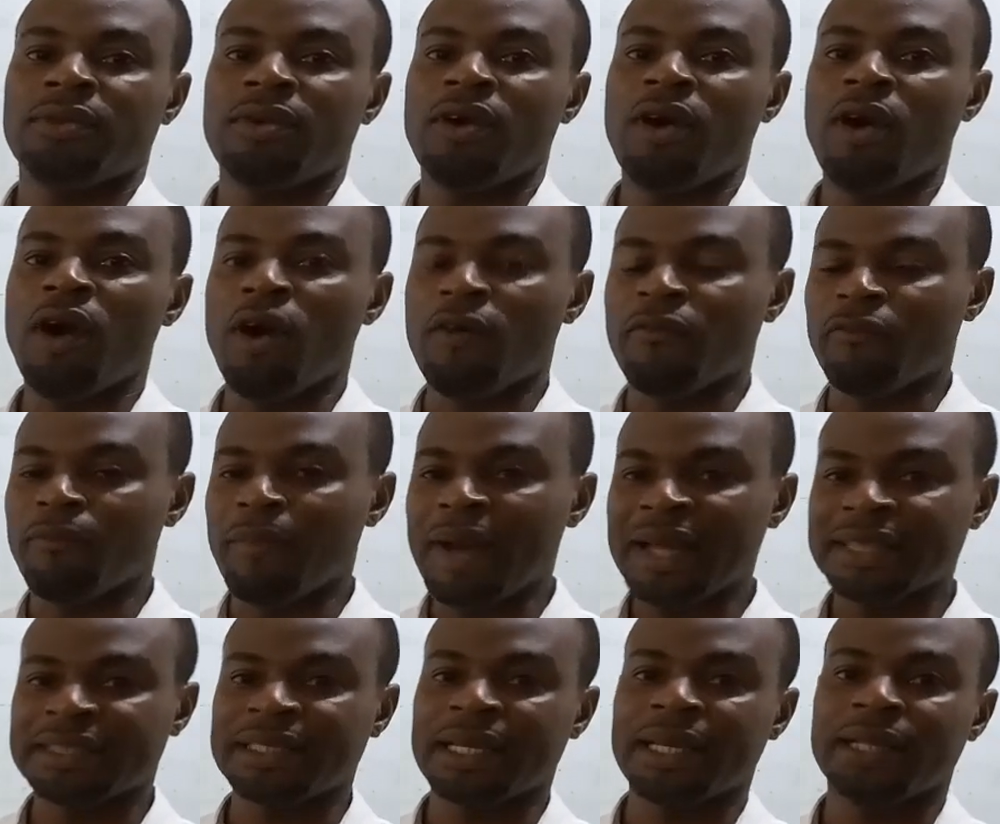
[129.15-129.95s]
of
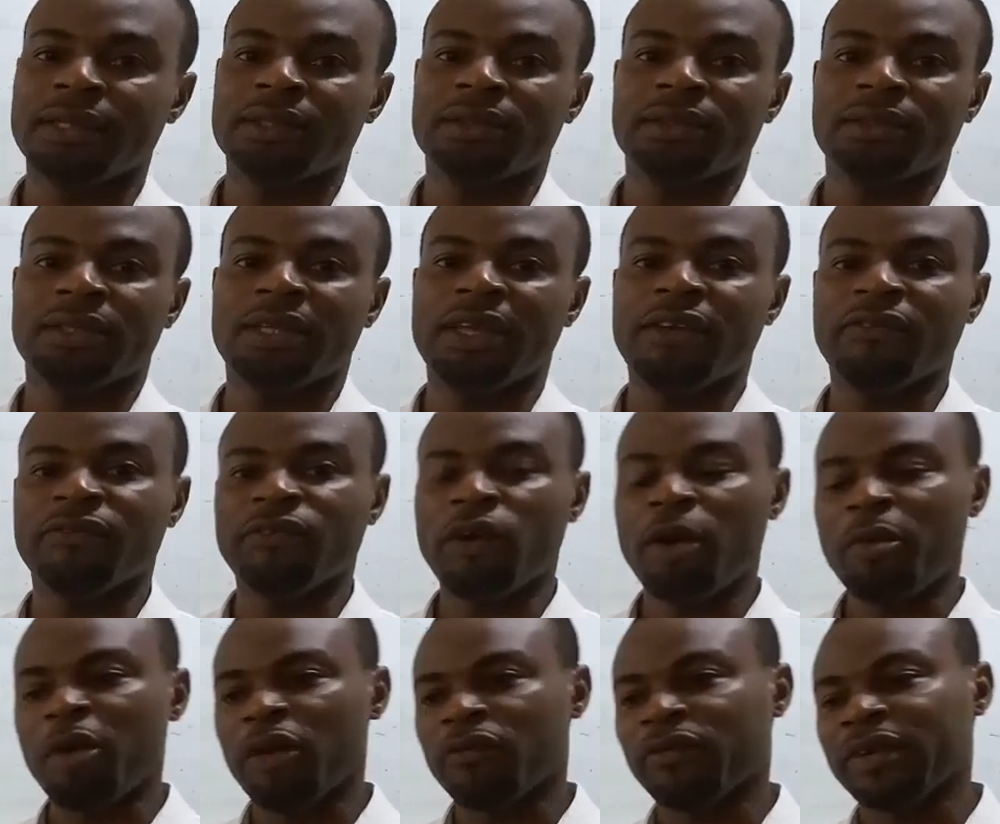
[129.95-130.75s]
matter in
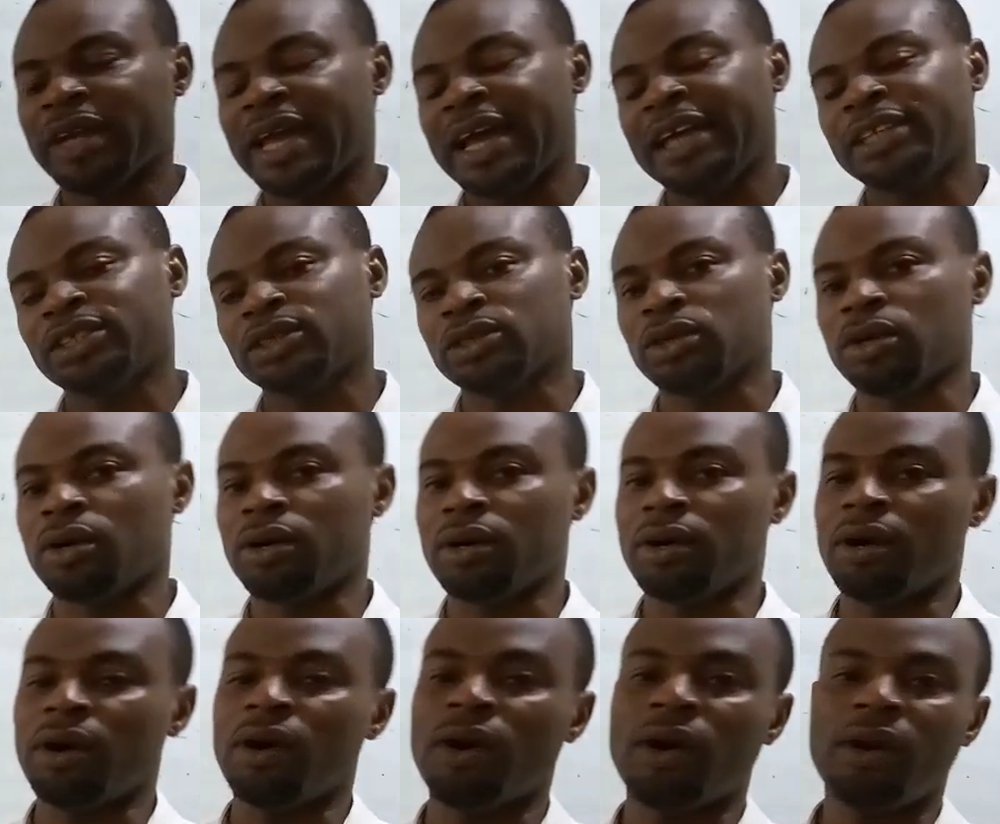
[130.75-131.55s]
form of light
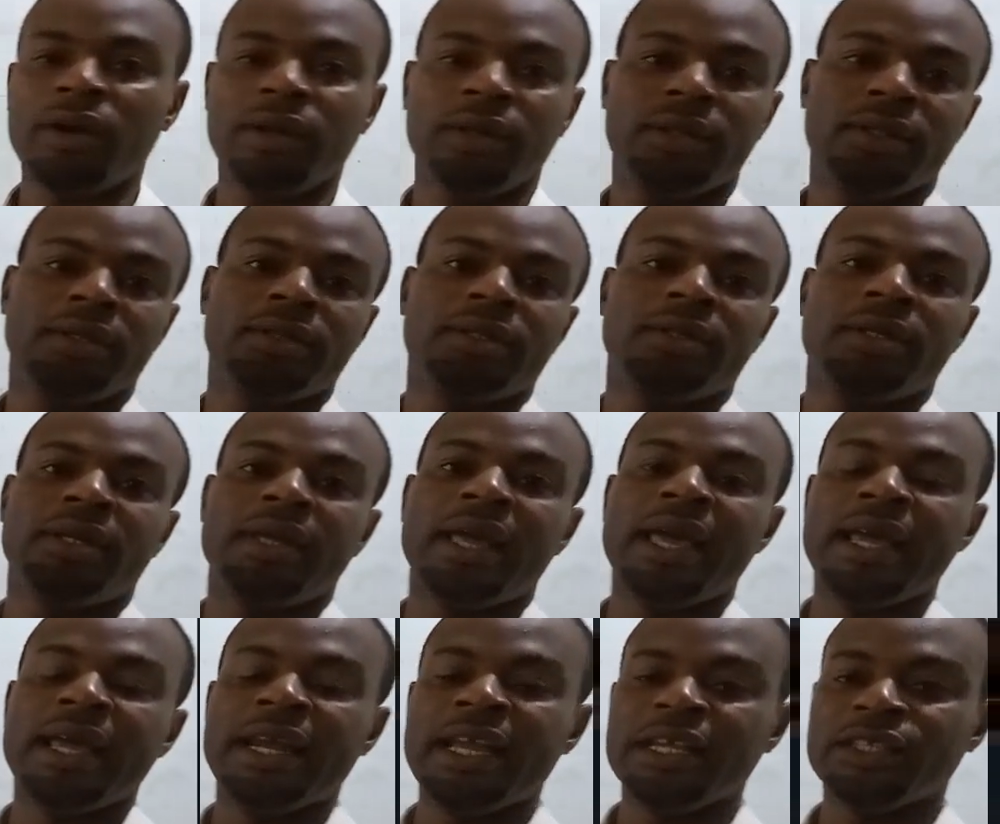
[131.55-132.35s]
or
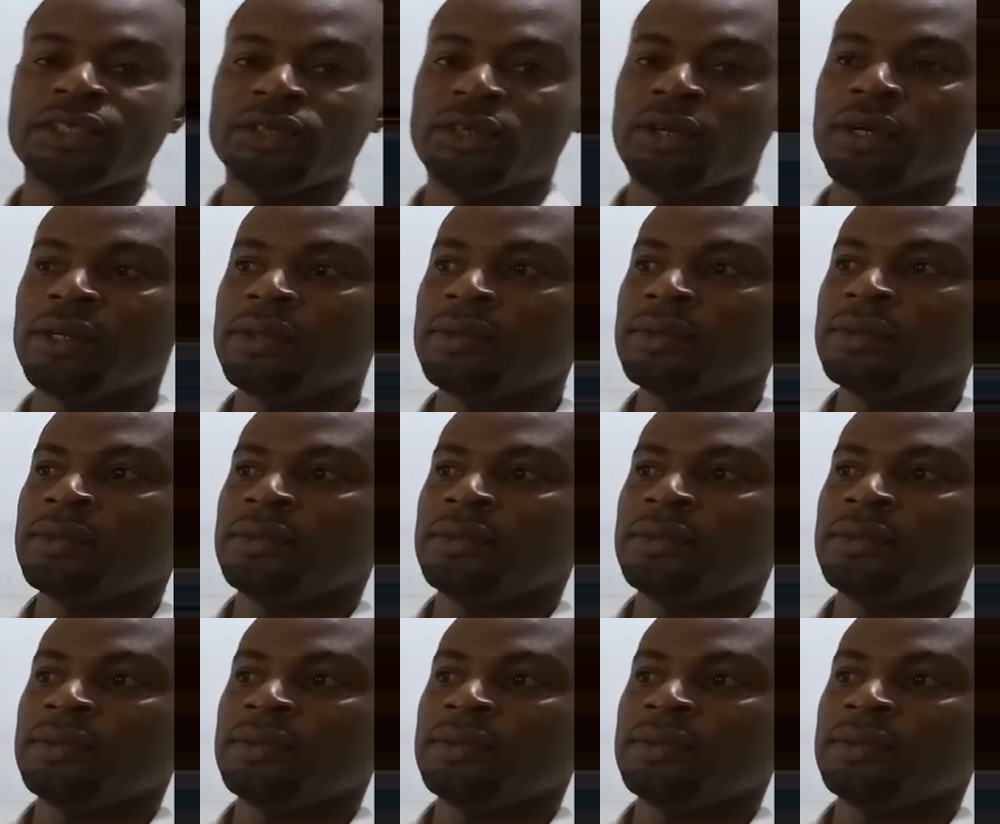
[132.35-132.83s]
electron